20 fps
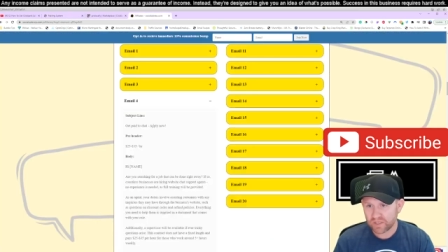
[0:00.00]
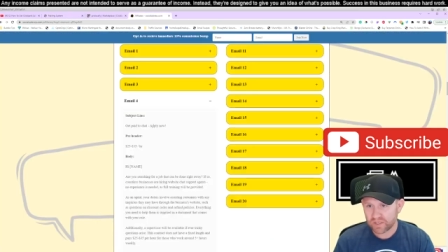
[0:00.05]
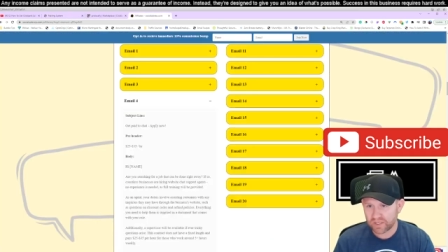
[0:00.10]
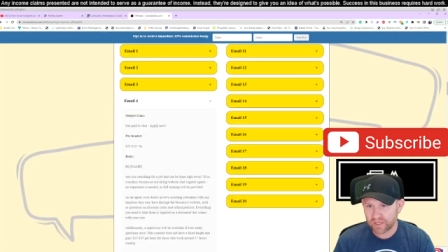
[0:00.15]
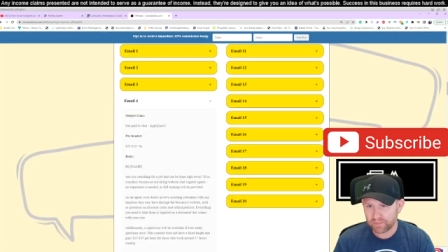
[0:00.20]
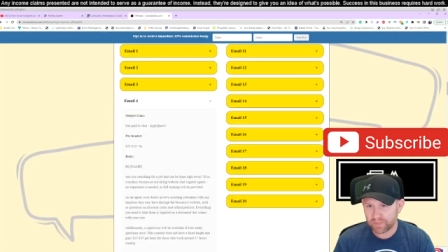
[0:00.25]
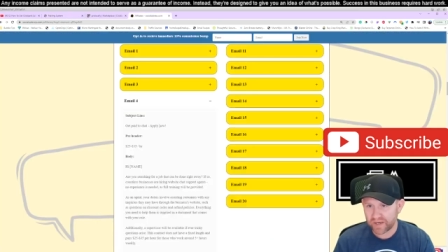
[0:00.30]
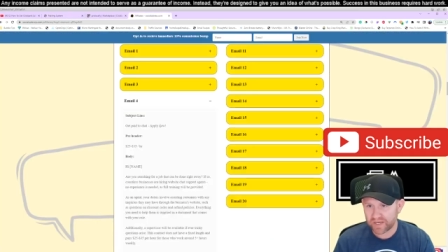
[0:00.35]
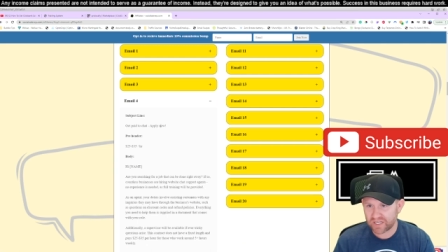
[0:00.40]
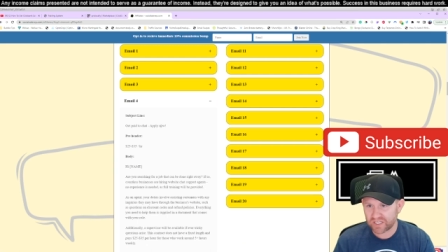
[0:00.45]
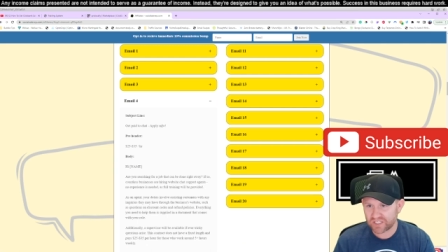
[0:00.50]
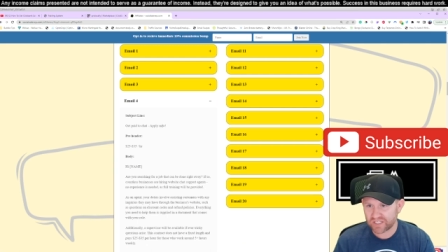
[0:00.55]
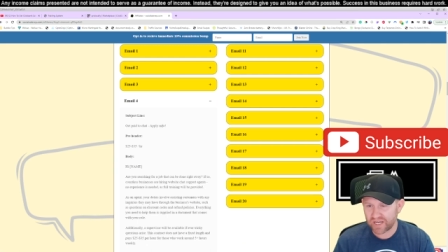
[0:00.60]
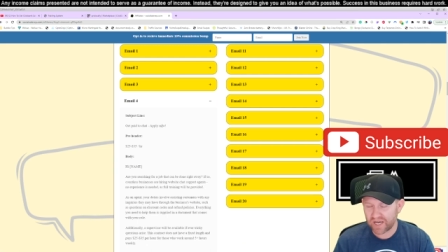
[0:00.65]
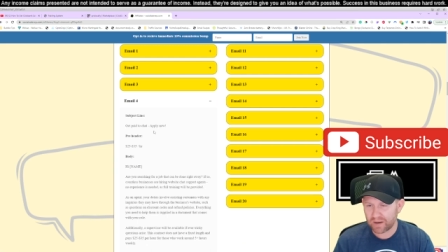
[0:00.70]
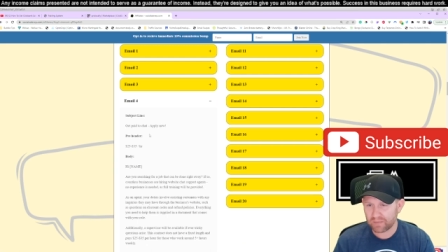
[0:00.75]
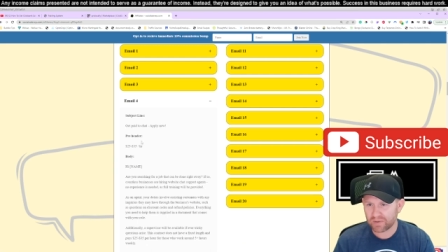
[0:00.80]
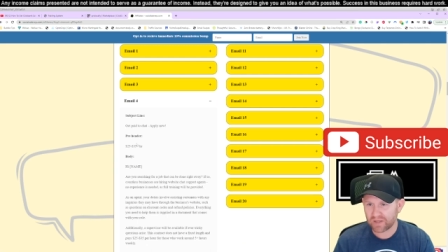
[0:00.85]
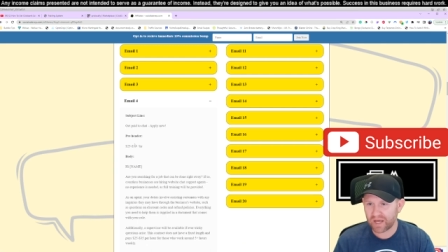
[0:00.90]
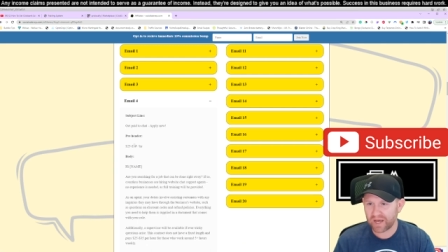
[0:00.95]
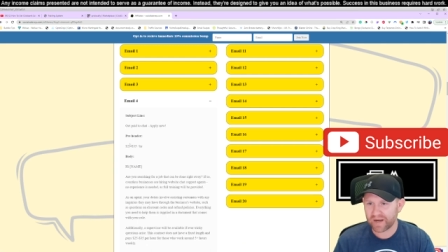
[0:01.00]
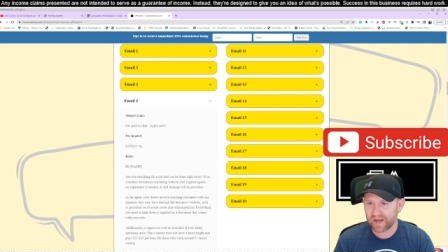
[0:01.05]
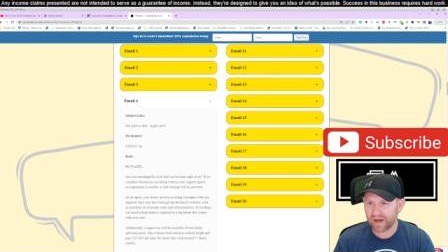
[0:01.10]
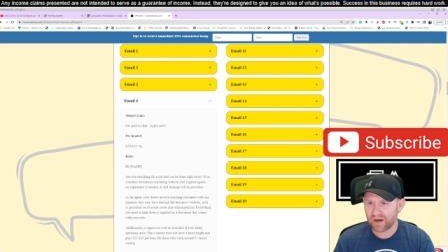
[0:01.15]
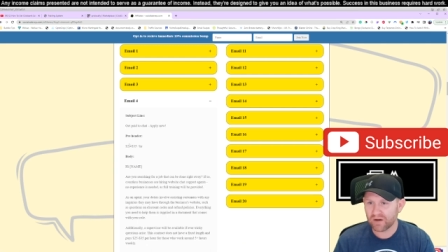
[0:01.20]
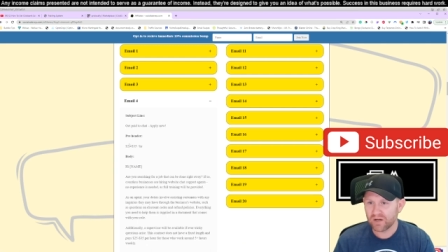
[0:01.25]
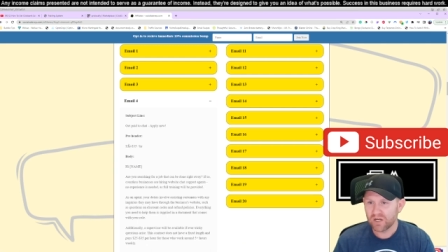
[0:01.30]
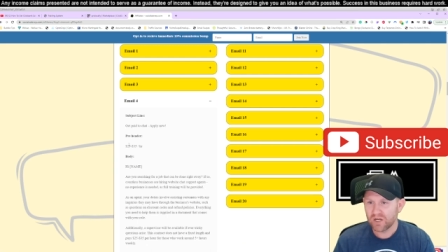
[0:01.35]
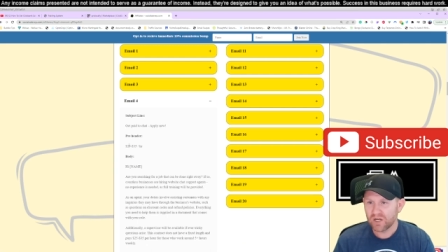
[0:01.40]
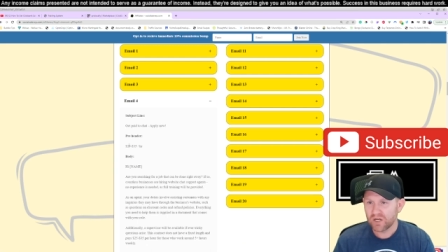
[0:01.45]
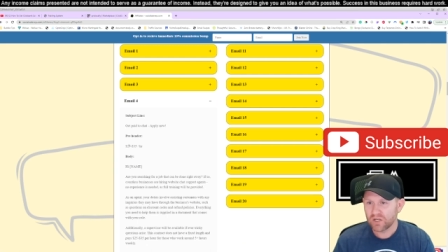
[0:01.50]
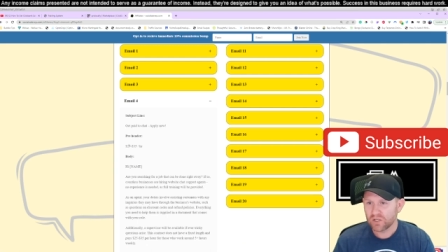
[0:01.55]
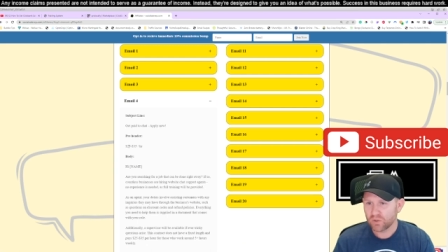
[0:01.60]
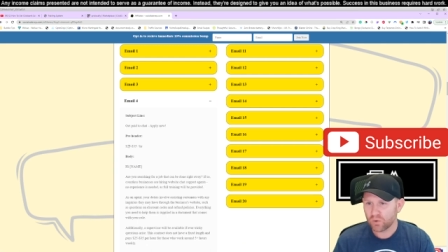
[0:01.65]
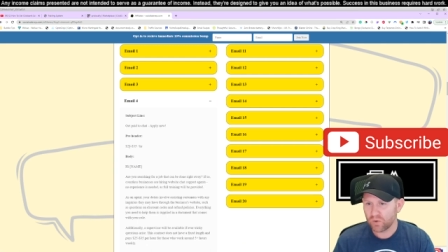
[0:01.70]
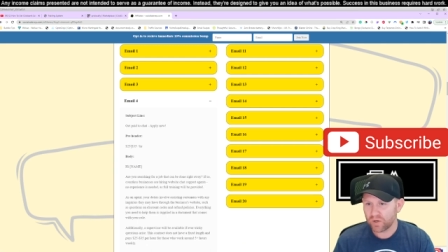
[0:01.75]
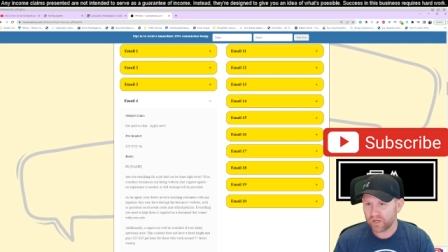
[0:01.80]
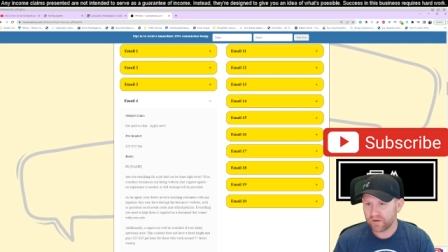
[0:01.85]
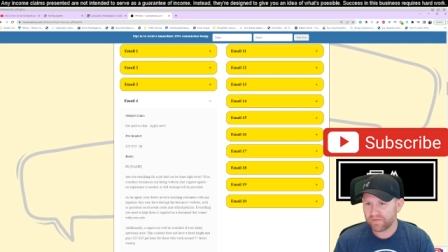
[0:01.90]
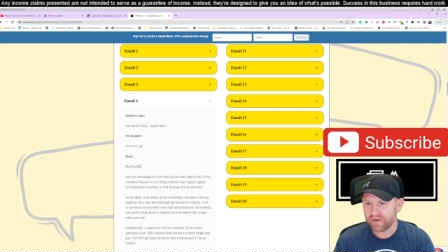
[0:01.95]
Get paid to chat, apply now,
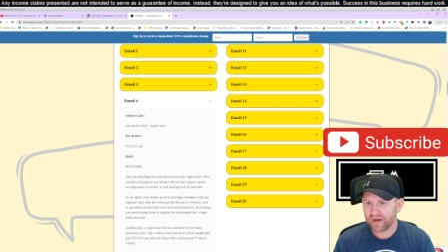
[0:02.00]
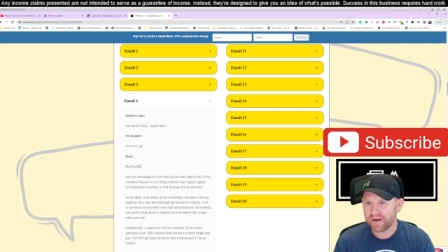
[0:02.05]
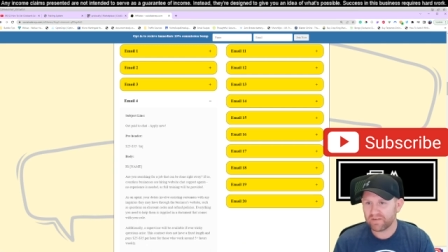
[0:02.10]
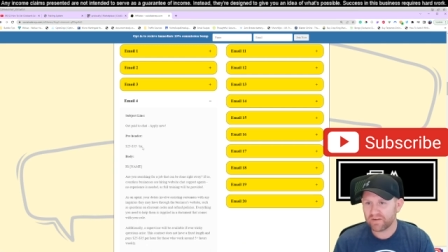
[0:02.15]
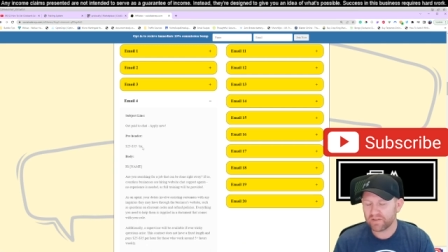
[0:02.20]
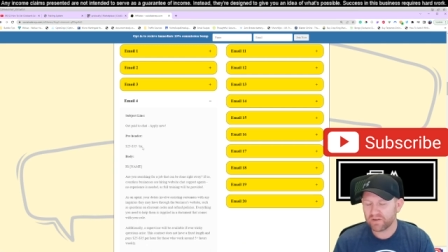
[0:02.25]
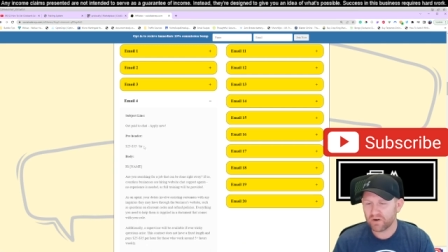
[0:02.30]
twenty-five to